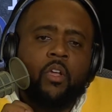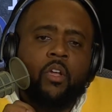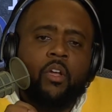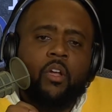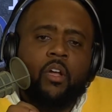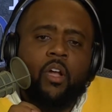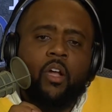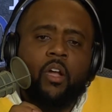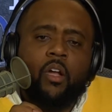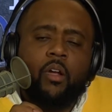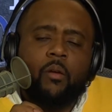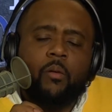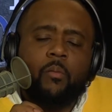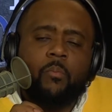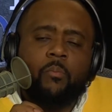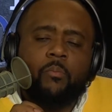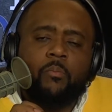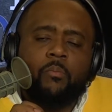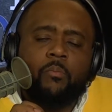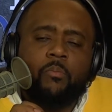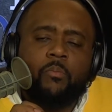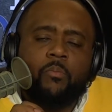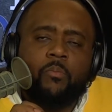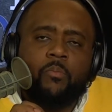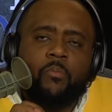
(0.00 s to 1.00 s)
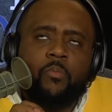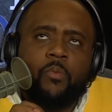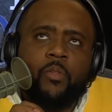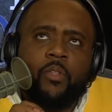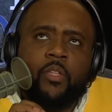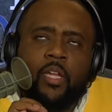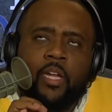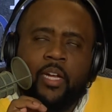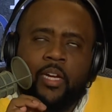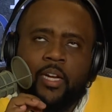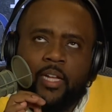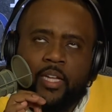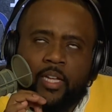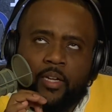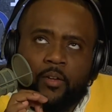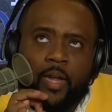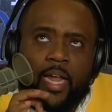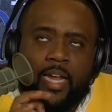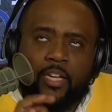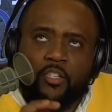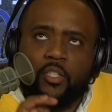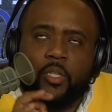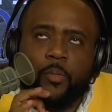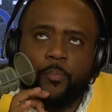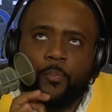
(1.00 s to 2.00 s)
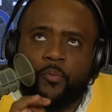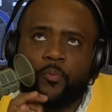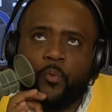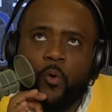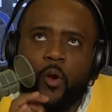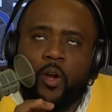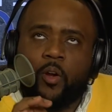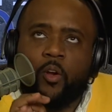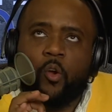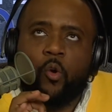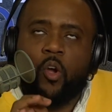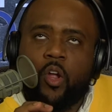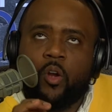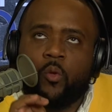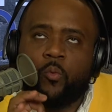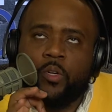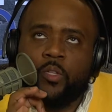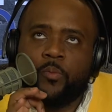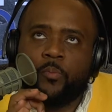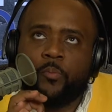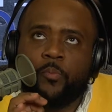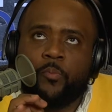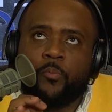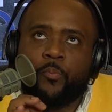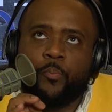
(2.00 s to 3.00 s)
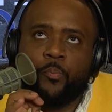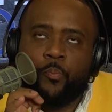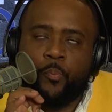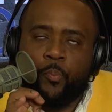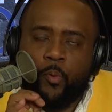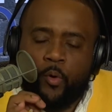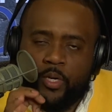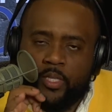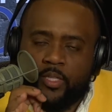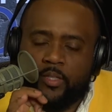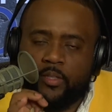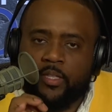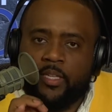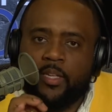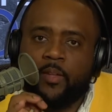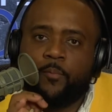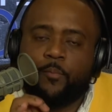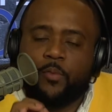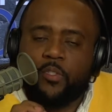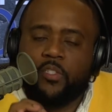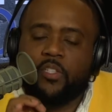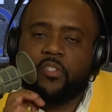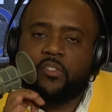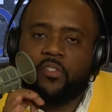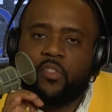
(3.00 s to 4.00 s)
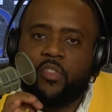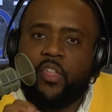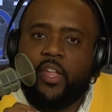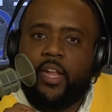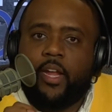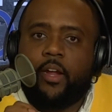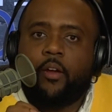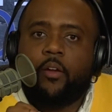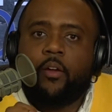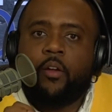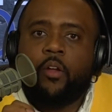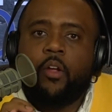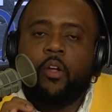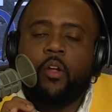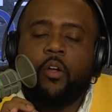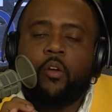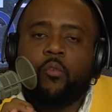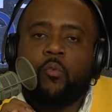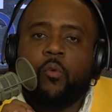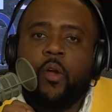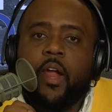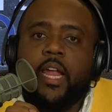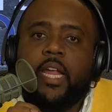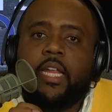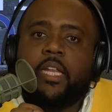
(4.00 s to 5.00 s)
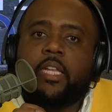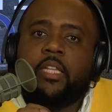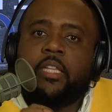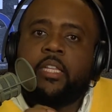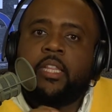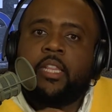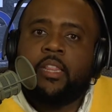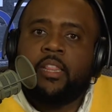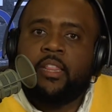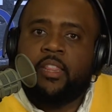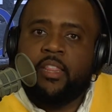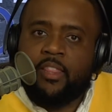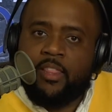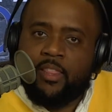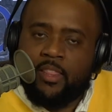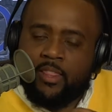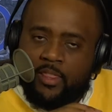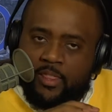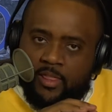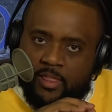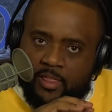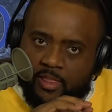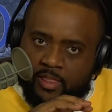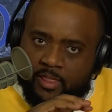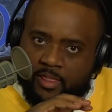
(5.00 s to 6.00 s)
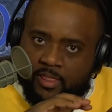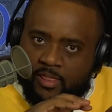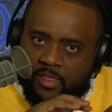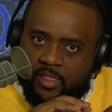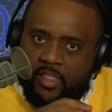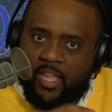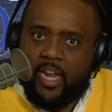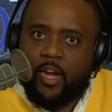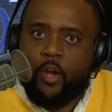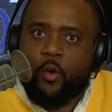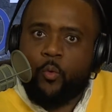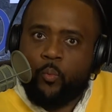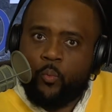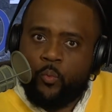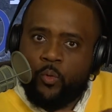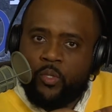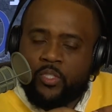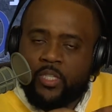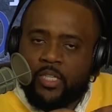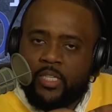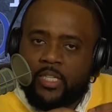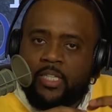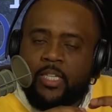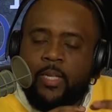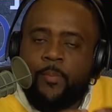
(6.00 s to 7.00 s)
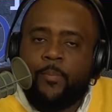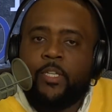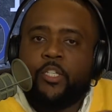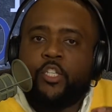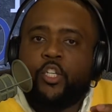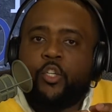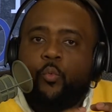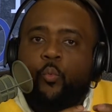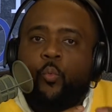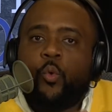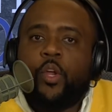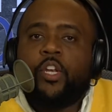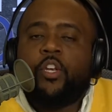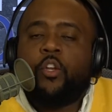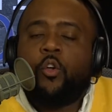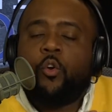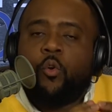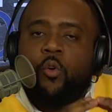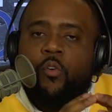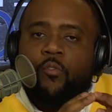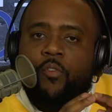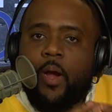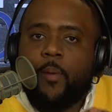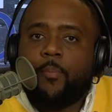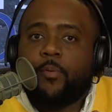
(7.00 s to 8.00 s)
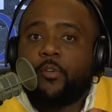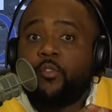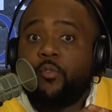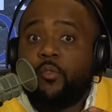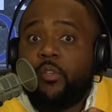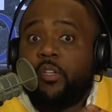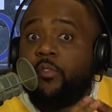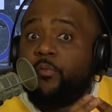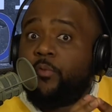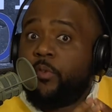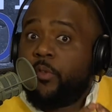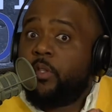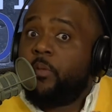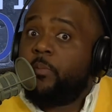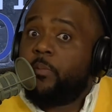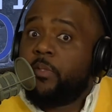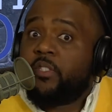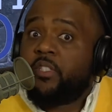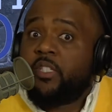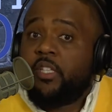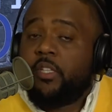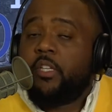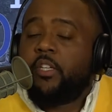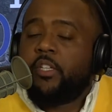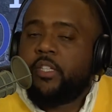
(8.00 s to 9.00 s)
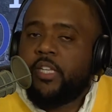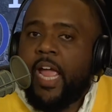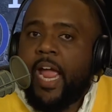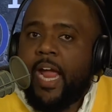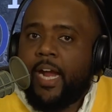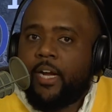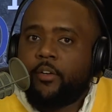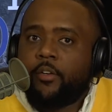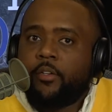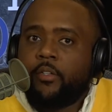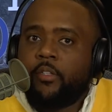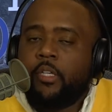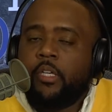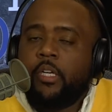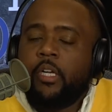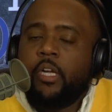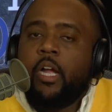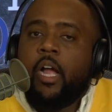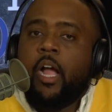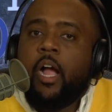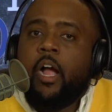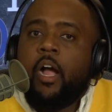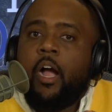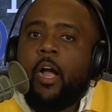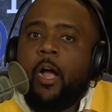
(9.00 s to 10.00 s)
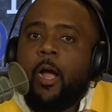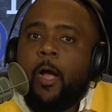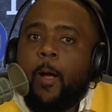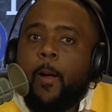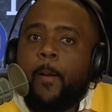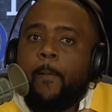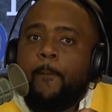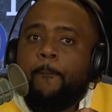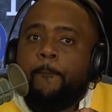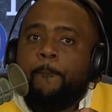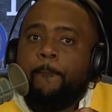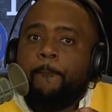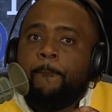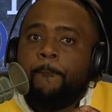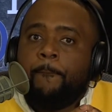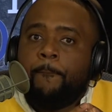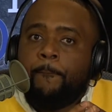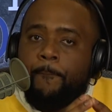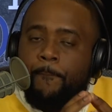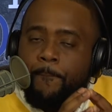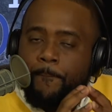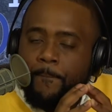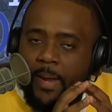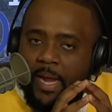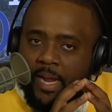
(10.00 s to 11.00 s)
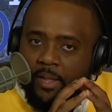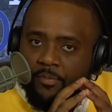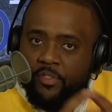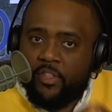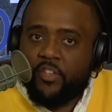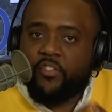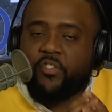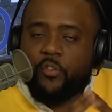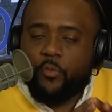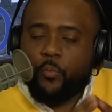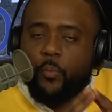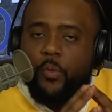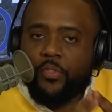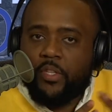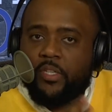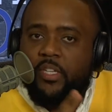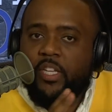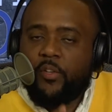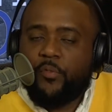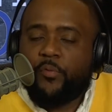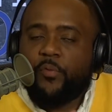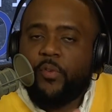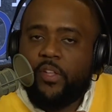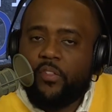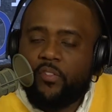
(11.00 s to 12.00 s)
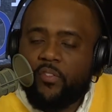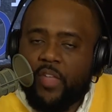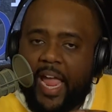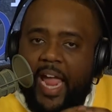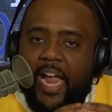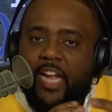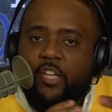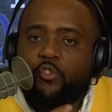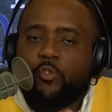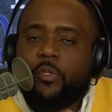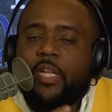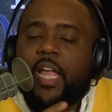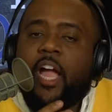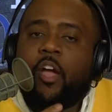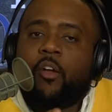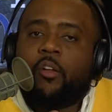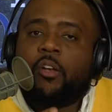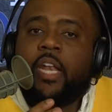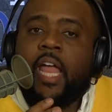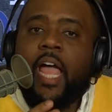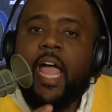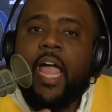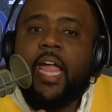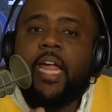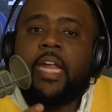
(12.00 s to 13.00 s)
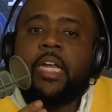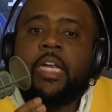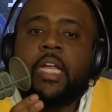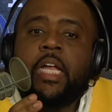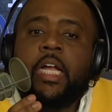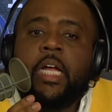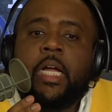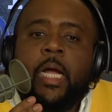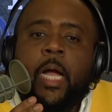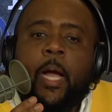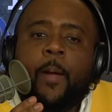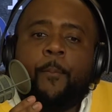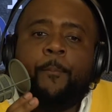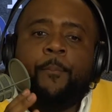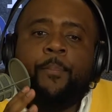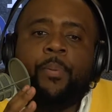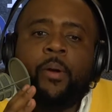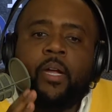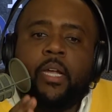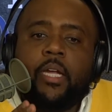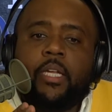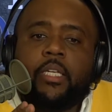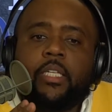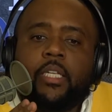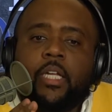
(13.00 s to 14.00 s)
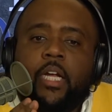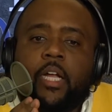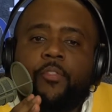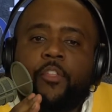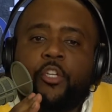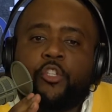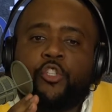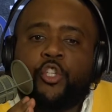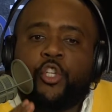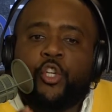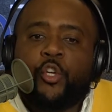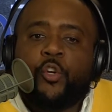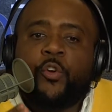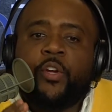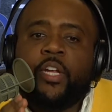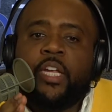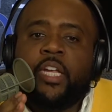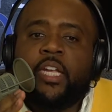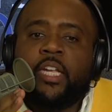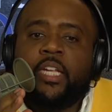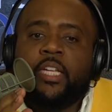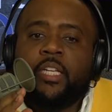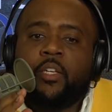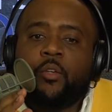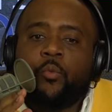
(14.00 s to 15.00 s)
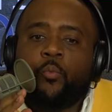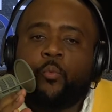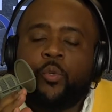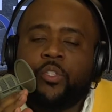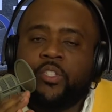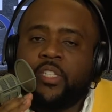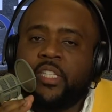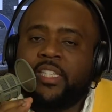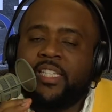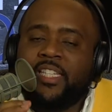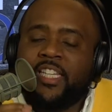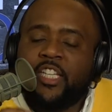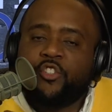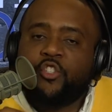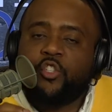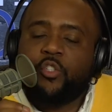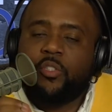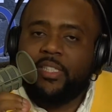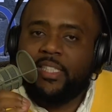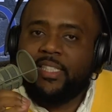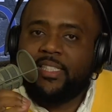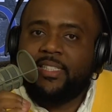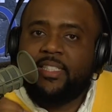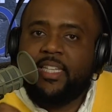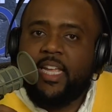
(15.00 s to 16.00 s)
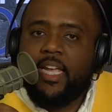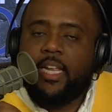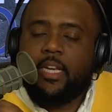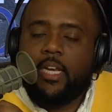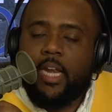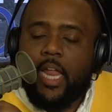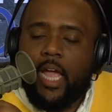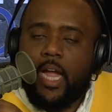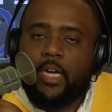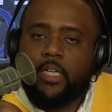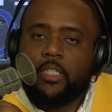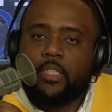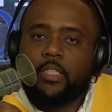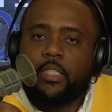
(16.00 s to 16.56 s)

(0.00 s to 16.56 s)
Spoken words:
and I, actually, before I go I want to point the emphasis there, right? There was a limited window of opportunity for them to see the attacker. And this is what the defense actually outlined. But the jury was initially deadlocked.